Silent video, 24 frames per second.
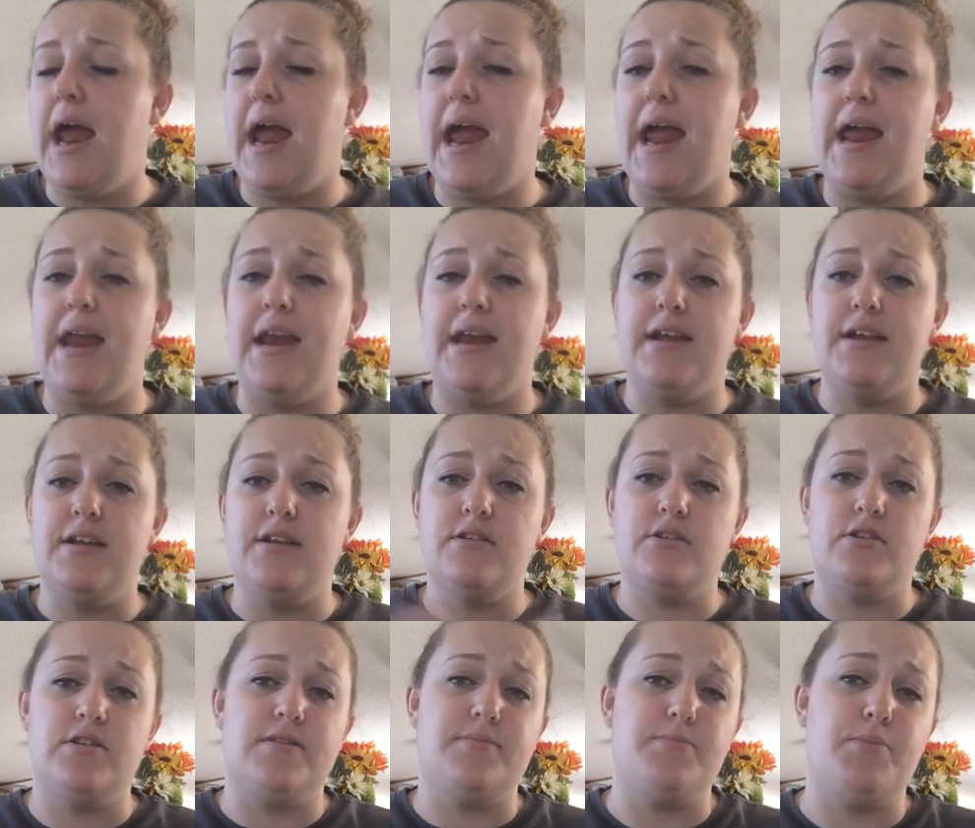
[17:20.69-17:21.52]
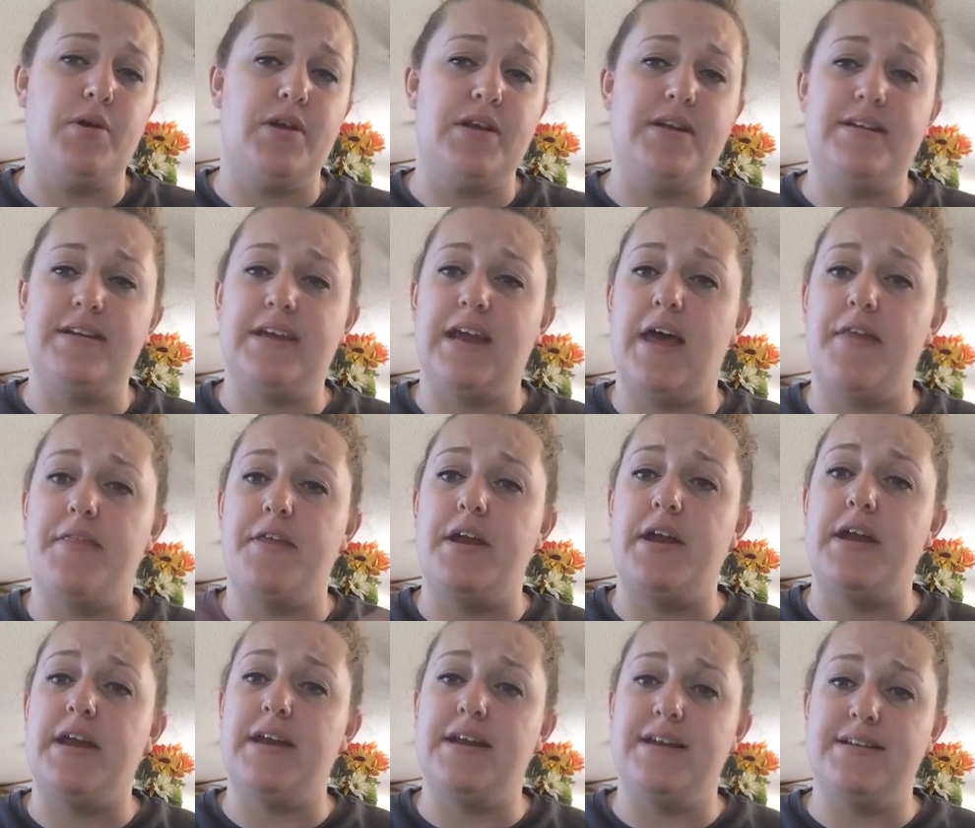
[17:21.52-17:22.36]
and just put it
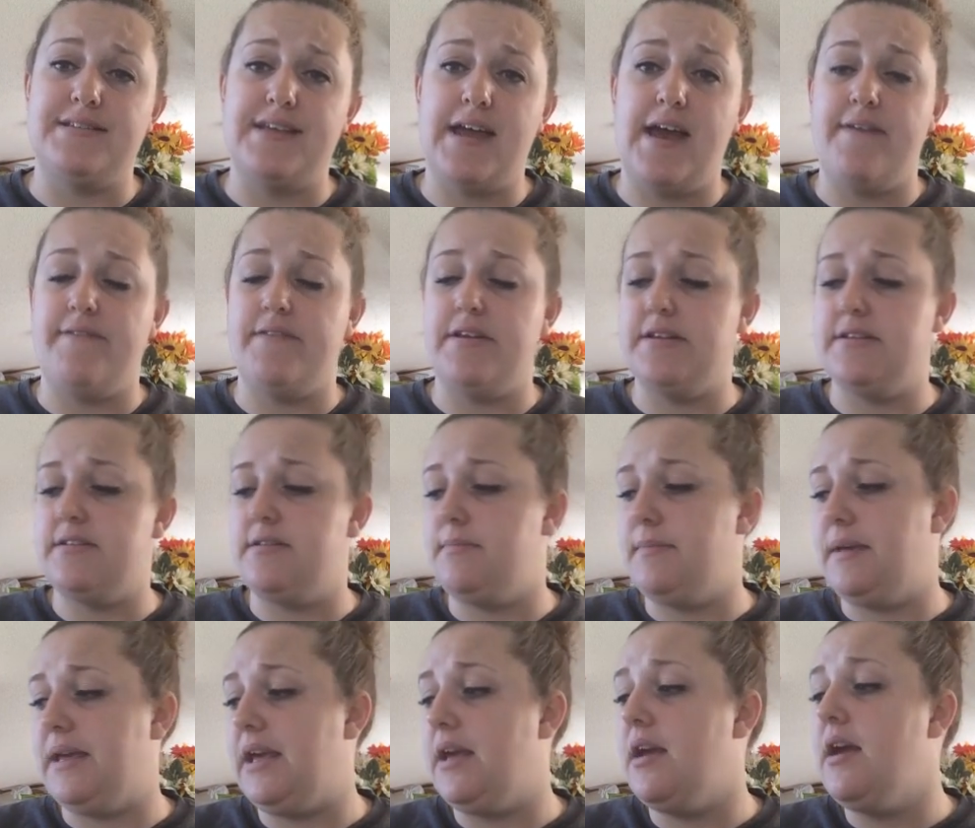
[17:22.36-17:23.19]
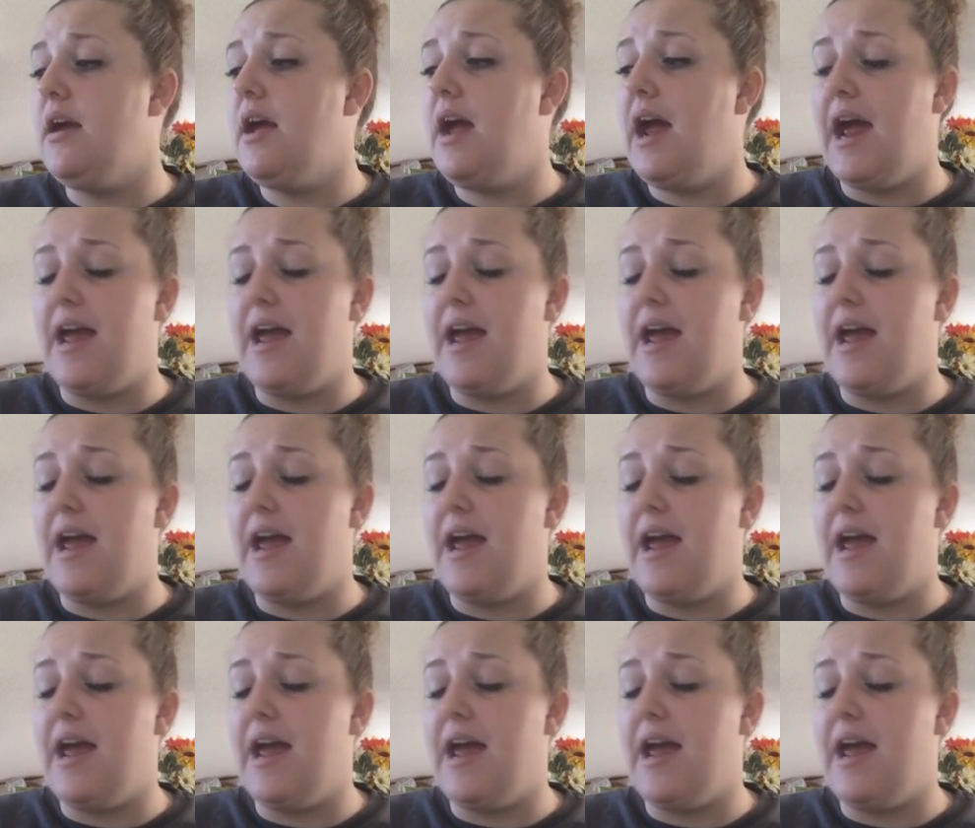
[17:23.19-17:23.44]
together, and it is heaven to me.